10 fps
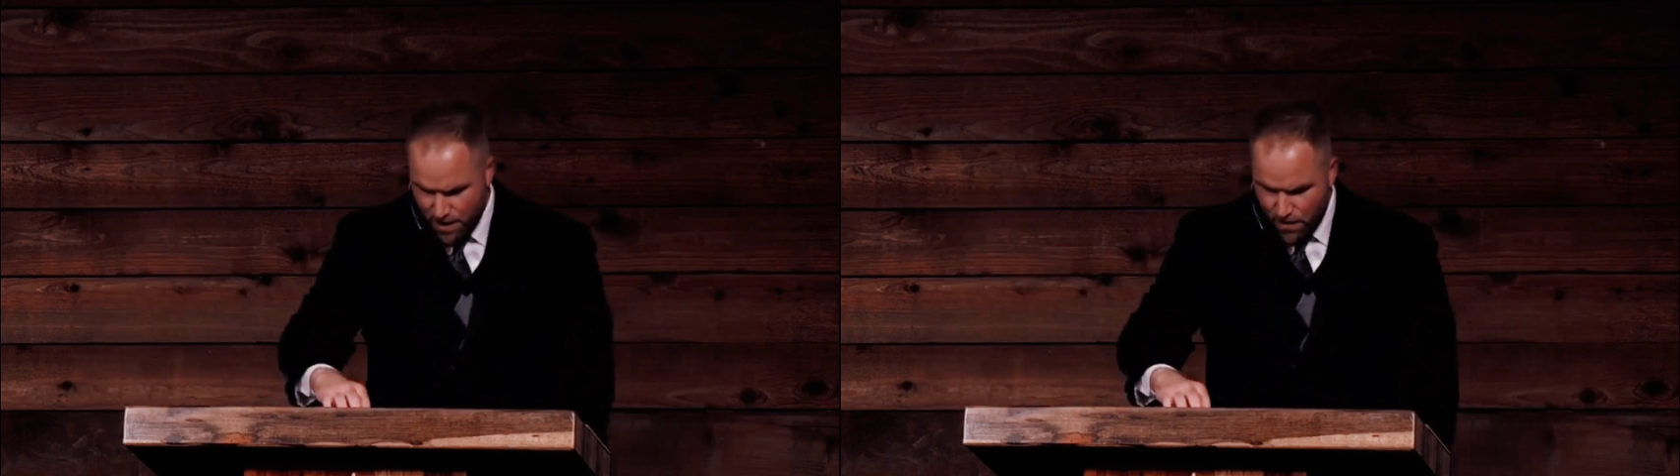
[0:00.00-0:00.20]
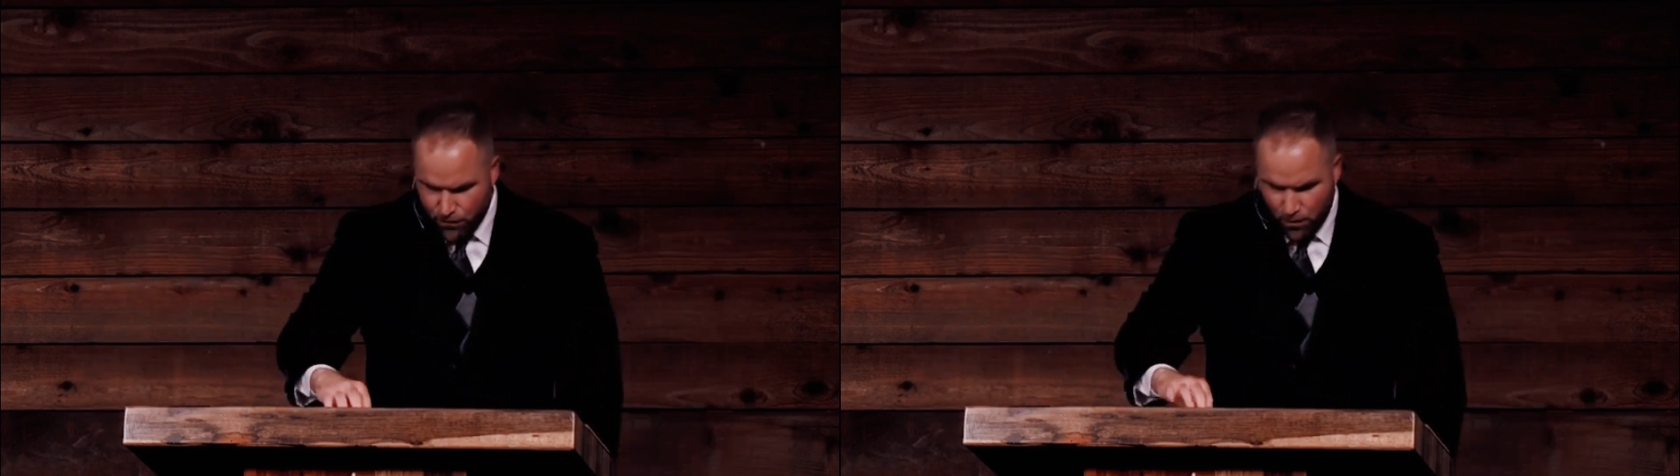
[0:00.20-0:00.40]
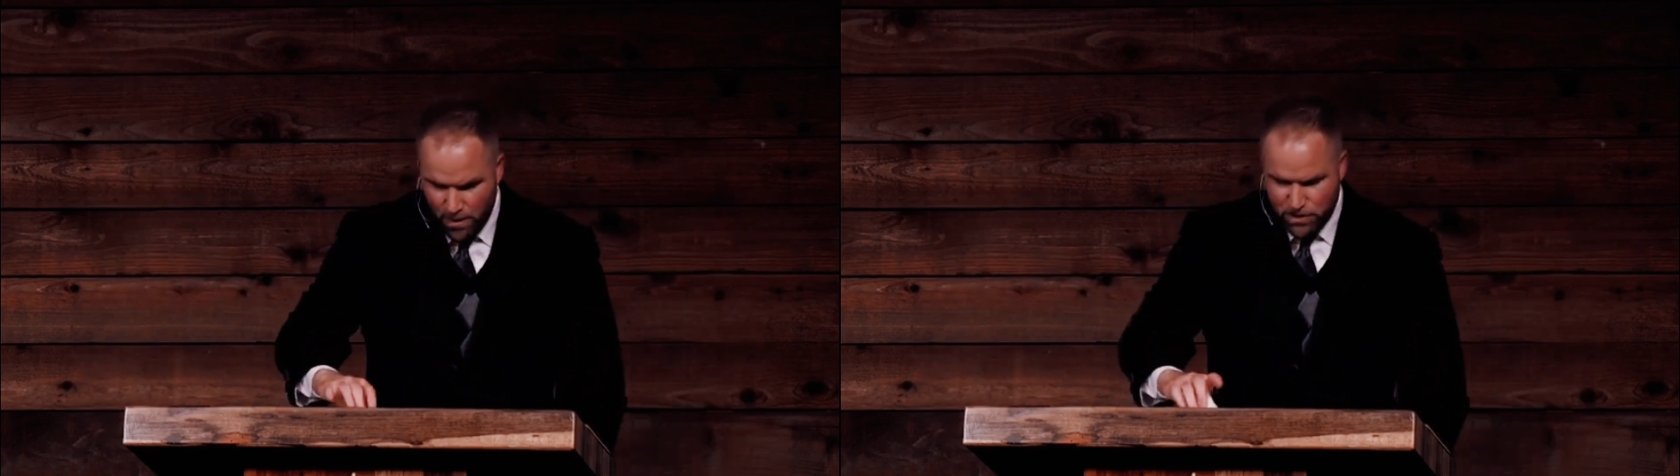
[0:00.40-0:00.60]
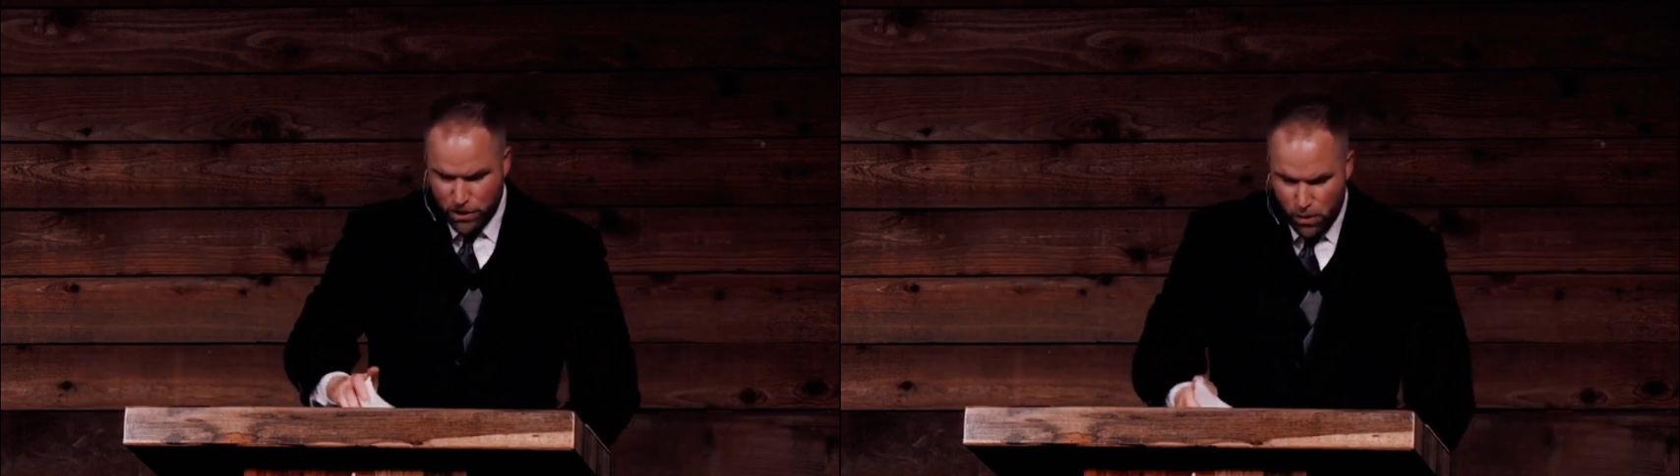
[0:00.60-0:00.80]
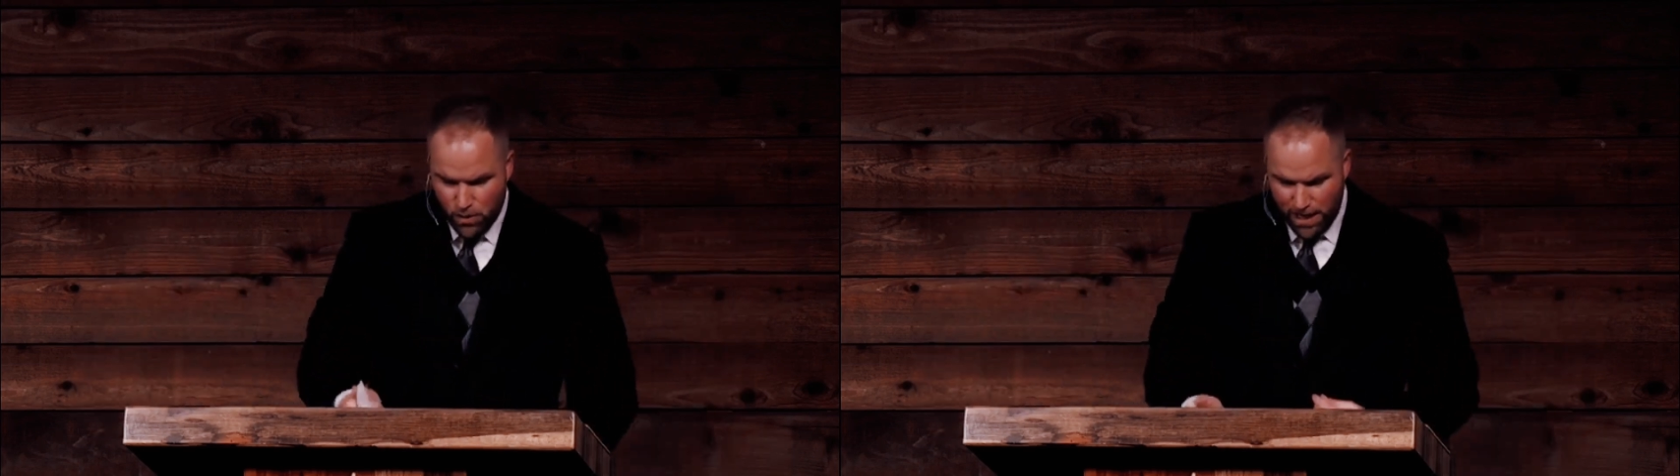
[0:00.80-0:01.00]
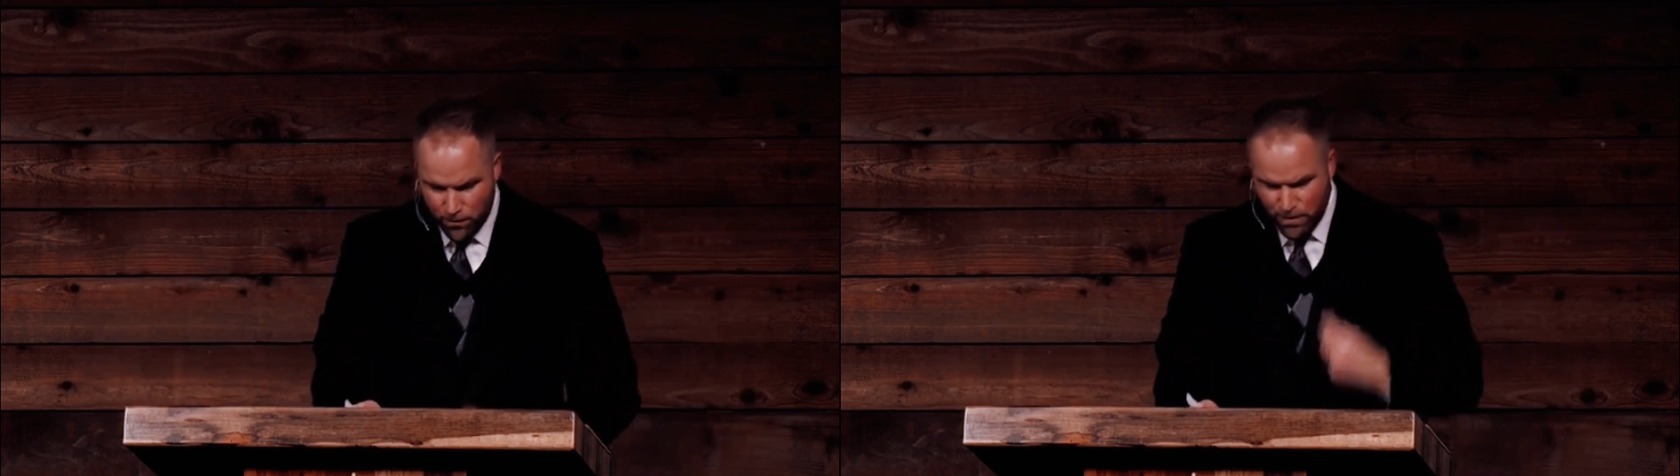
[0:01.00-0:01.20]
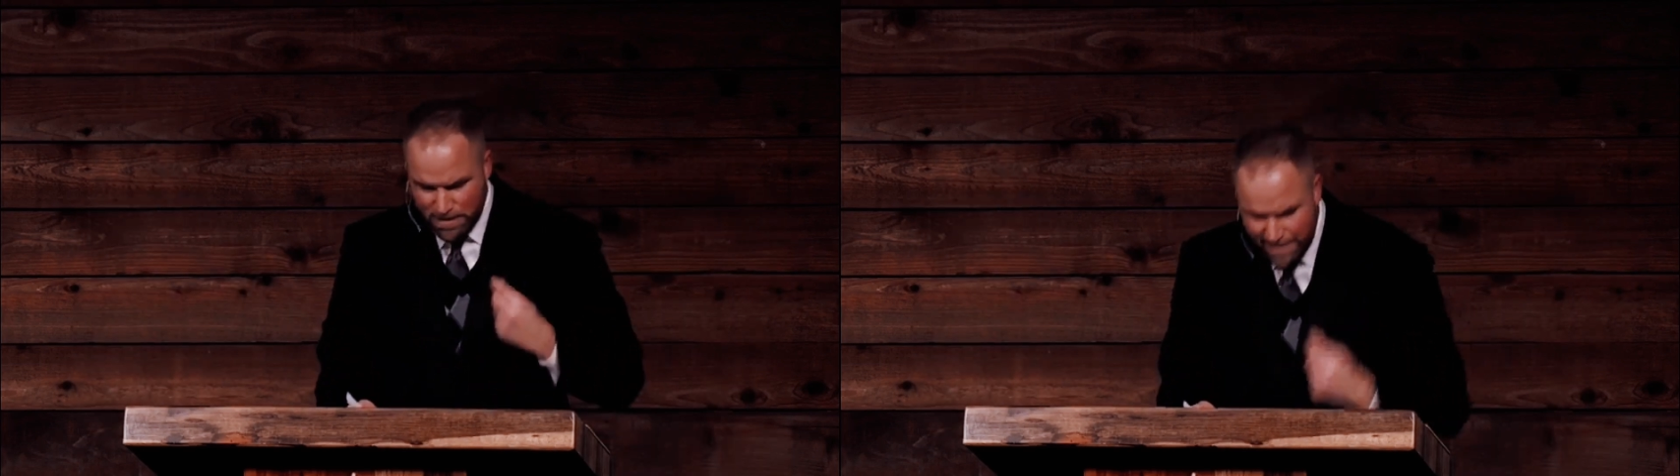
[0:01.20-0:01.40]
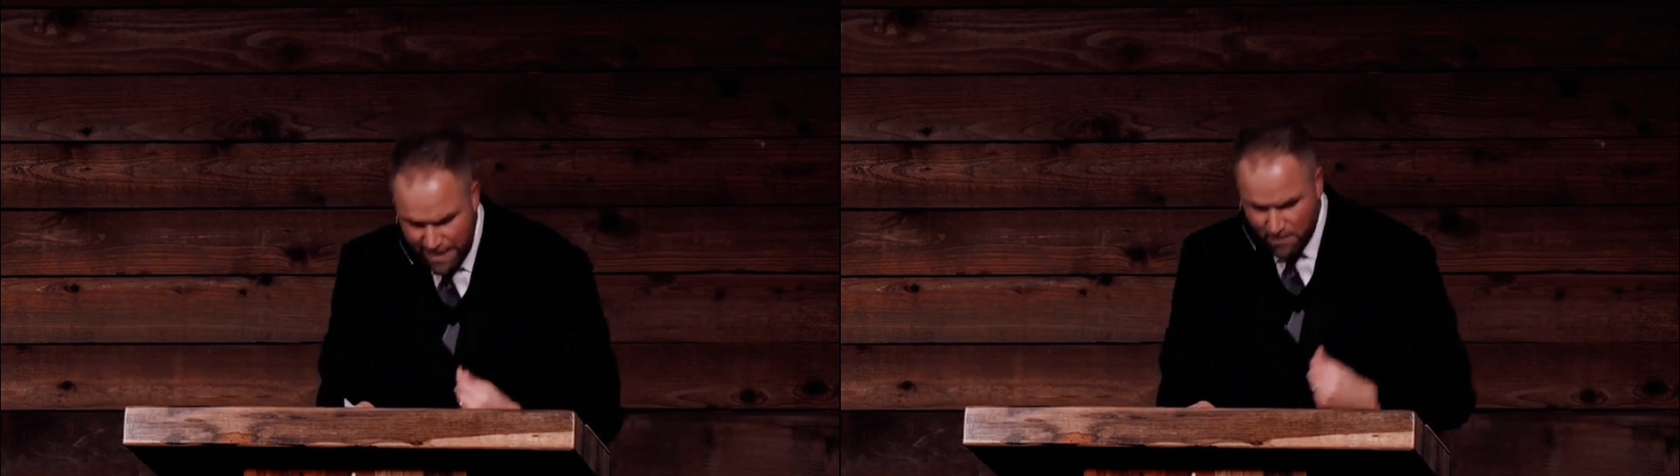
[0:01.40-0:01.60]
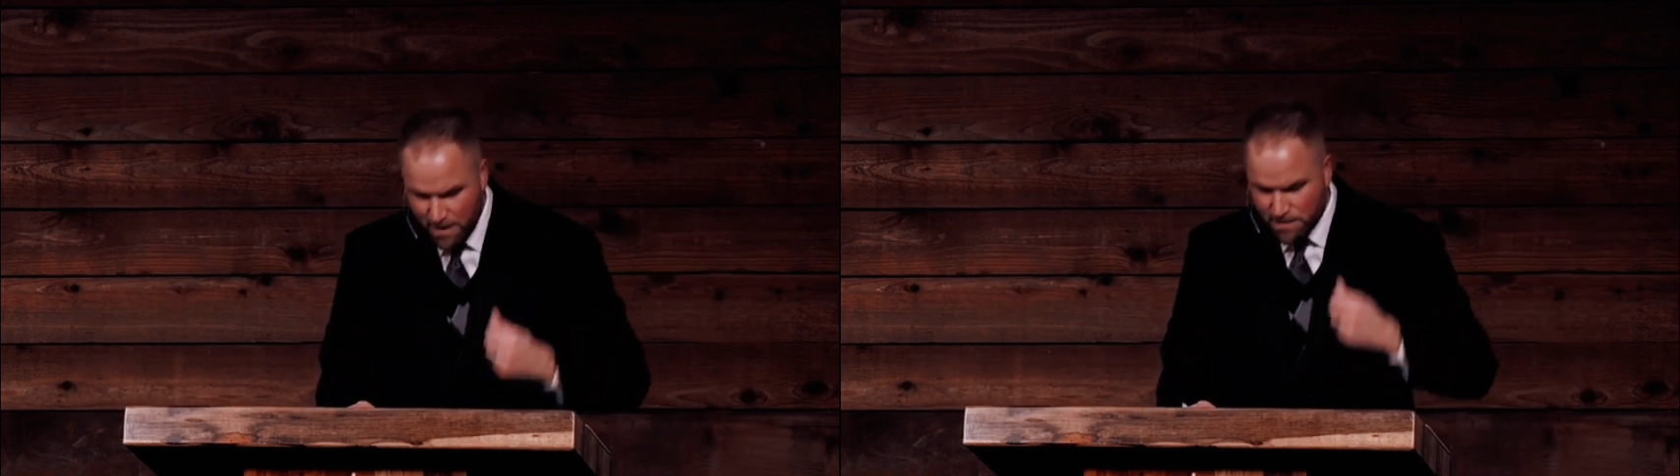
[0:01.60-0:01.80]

from which you can redeem us